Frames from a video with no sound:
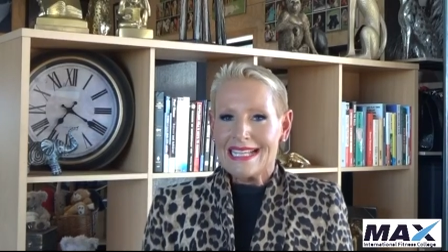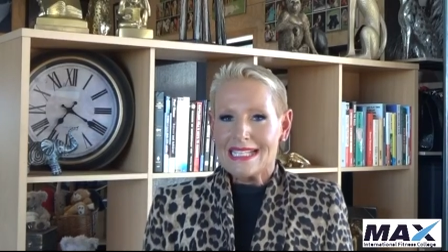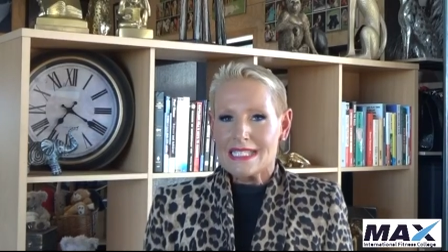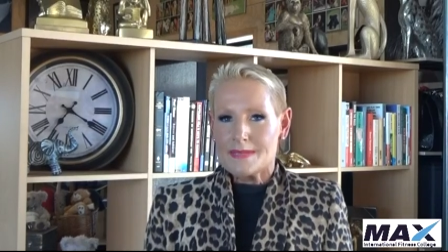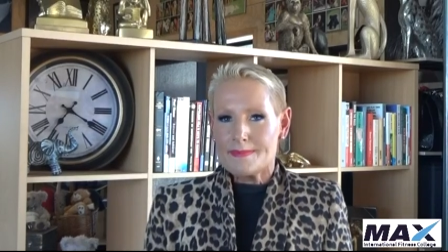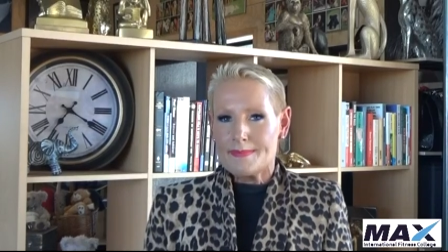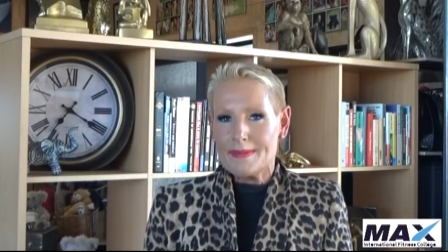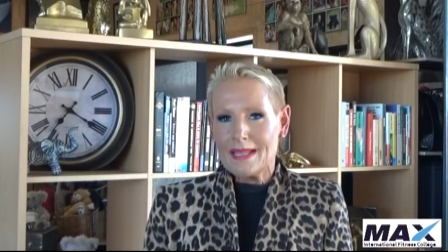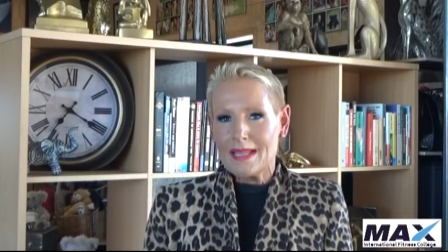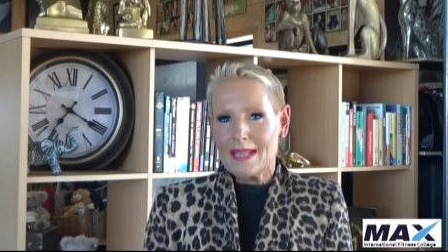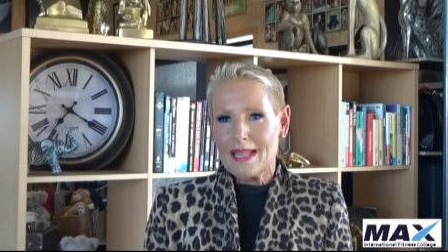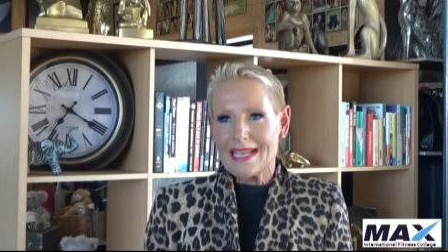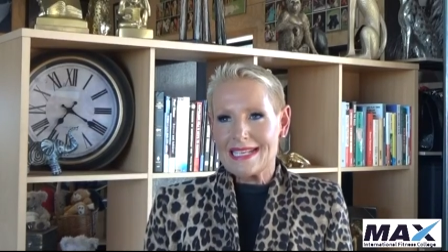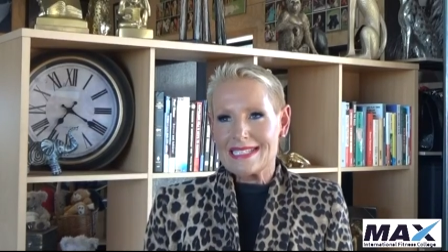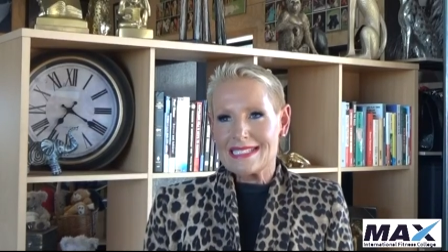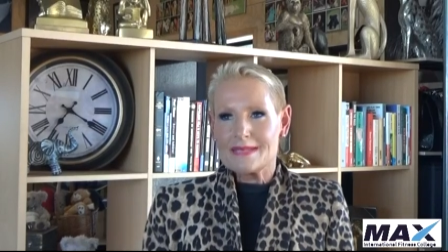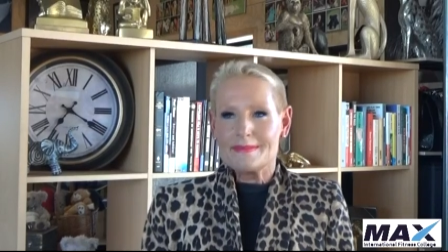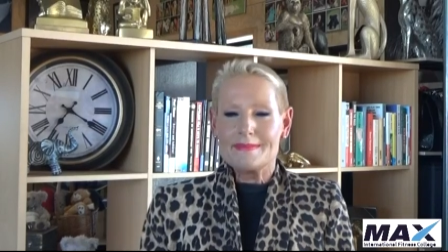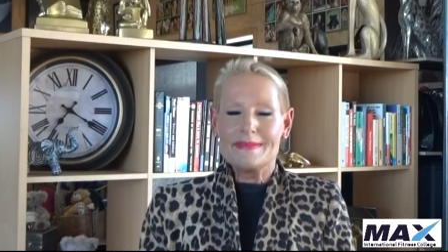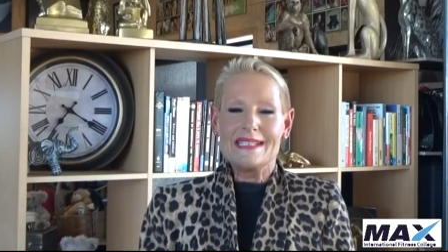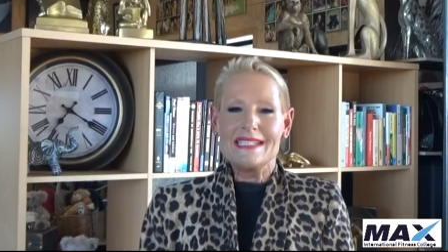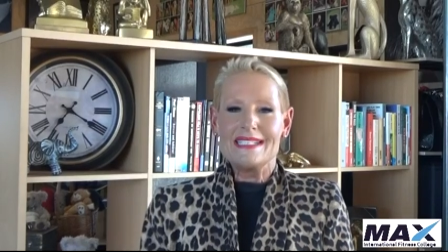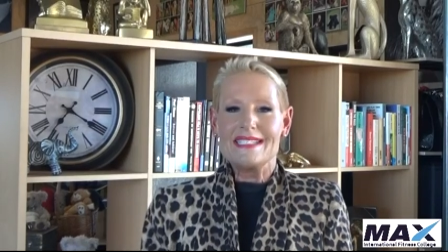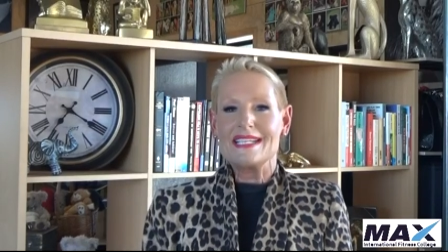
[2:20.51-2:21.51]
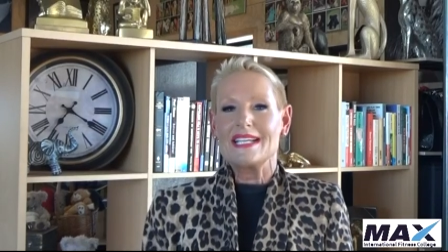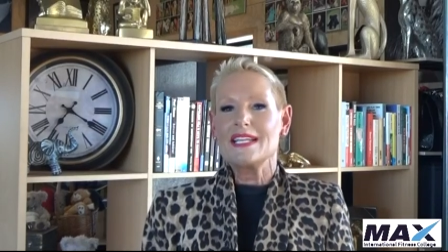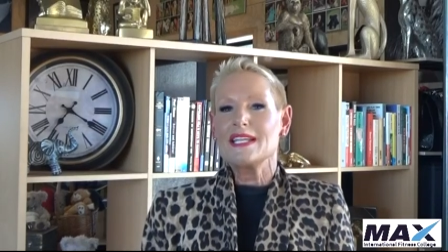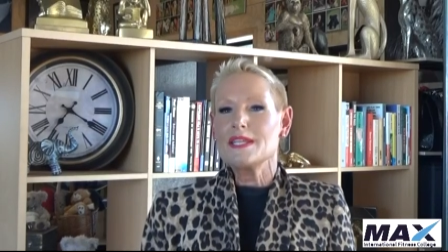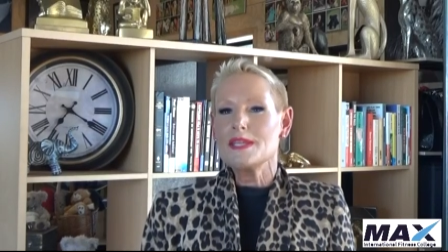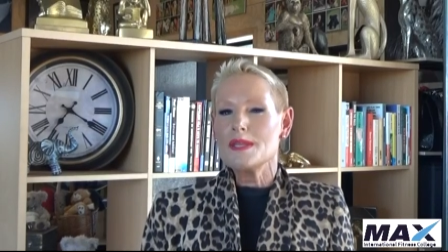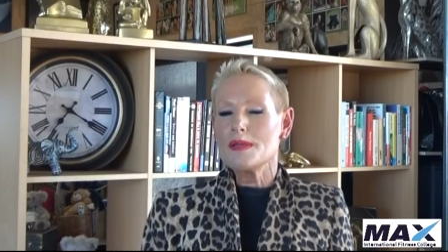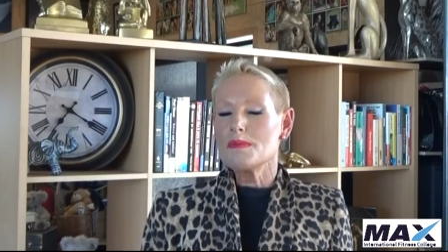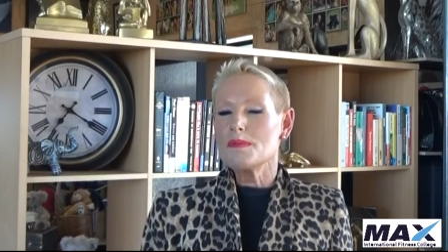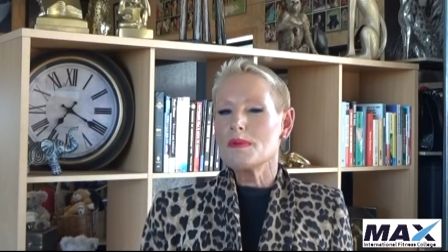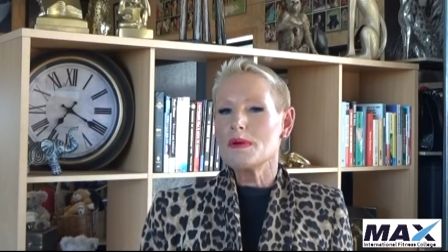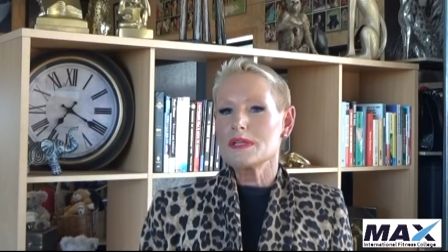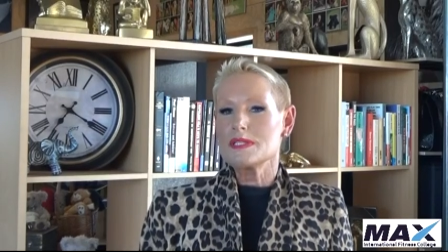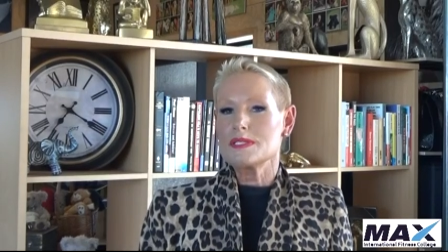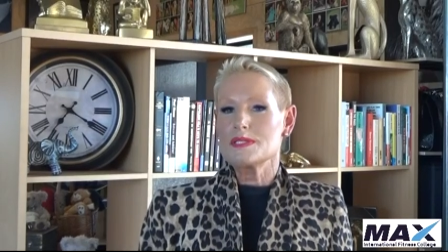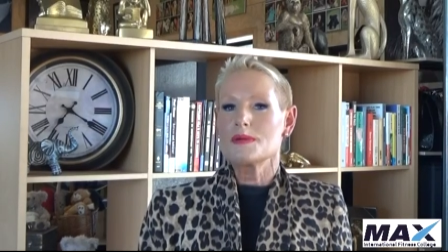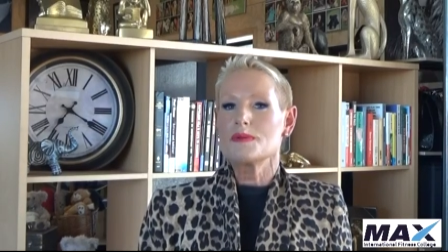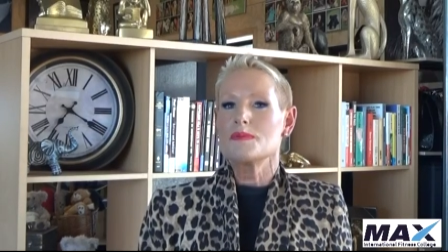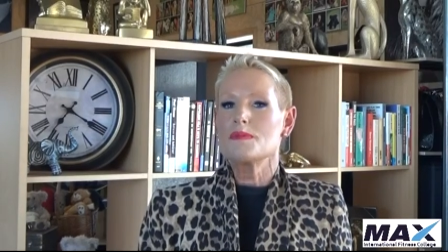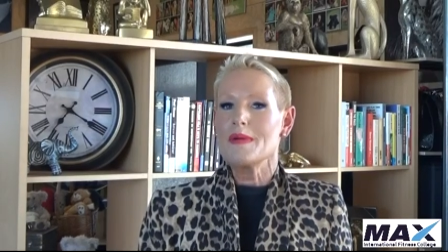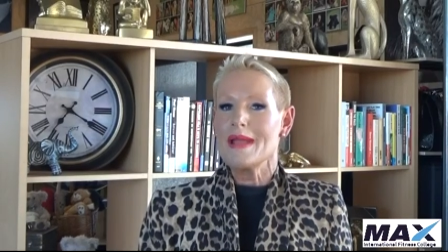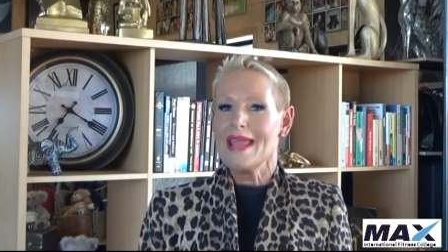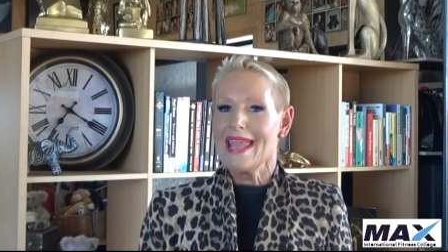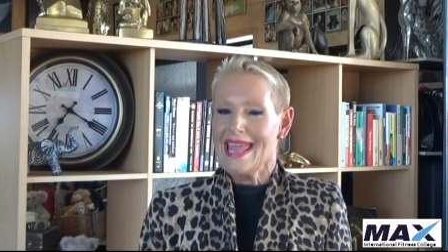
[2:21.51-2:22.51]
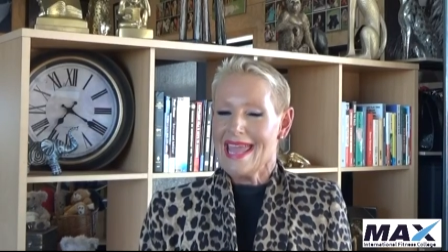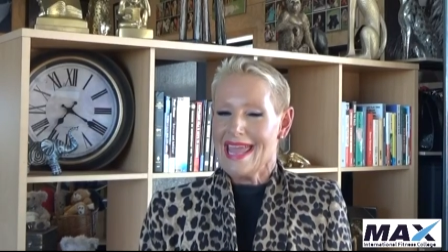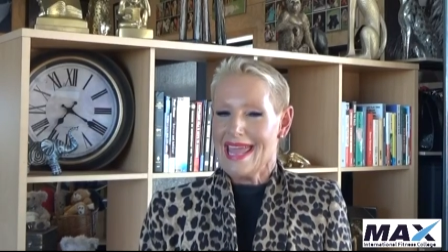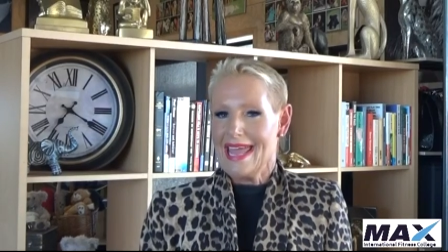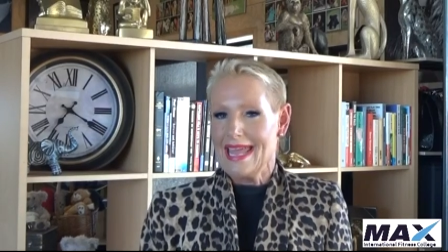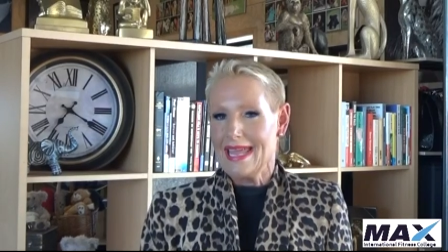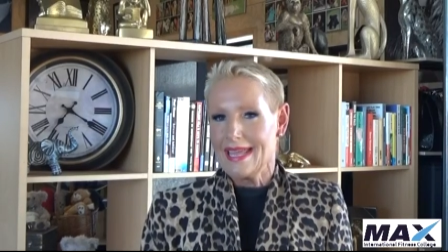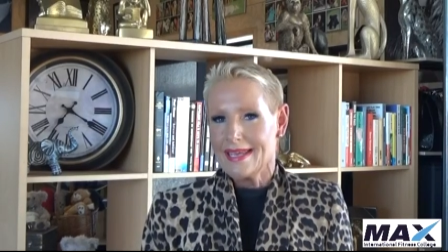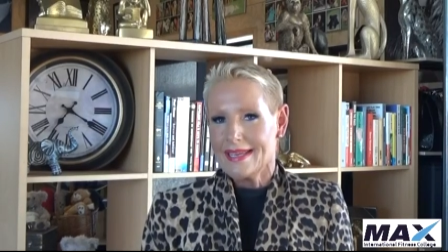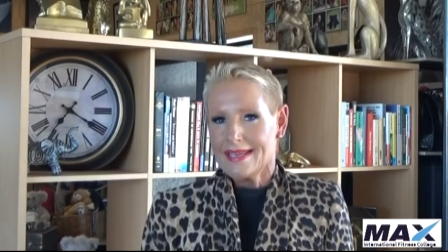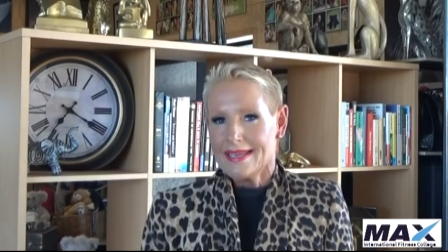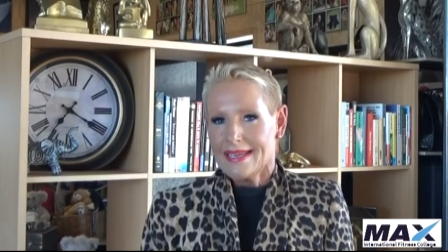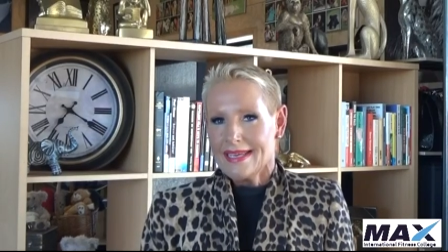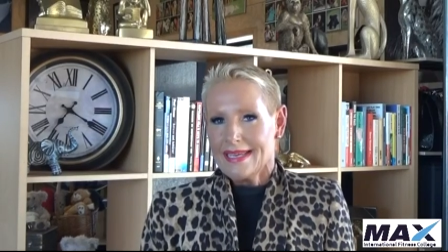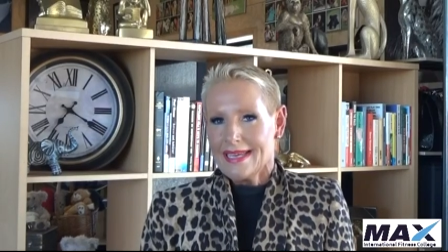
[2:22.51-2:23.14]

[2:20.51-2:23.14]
It's a bit like somebody telling you what to wear.